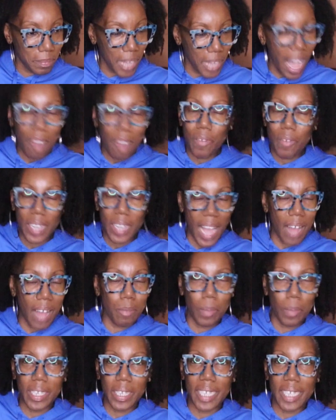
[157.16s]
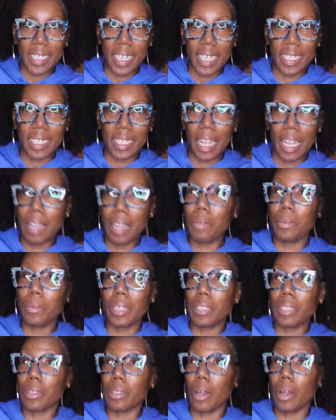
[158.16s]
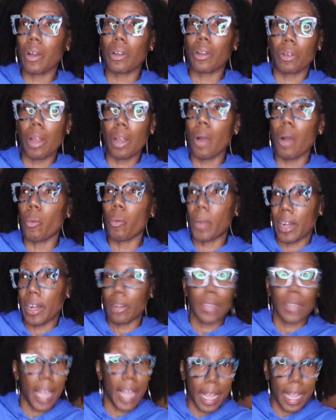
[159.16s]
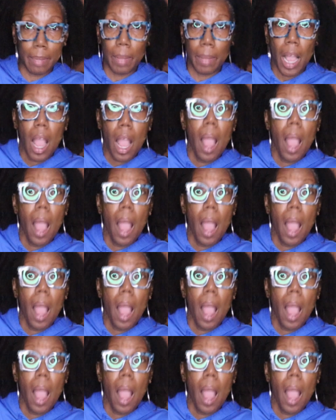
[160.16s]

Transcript: I forgot what they said his name. It, it's a, a weird name.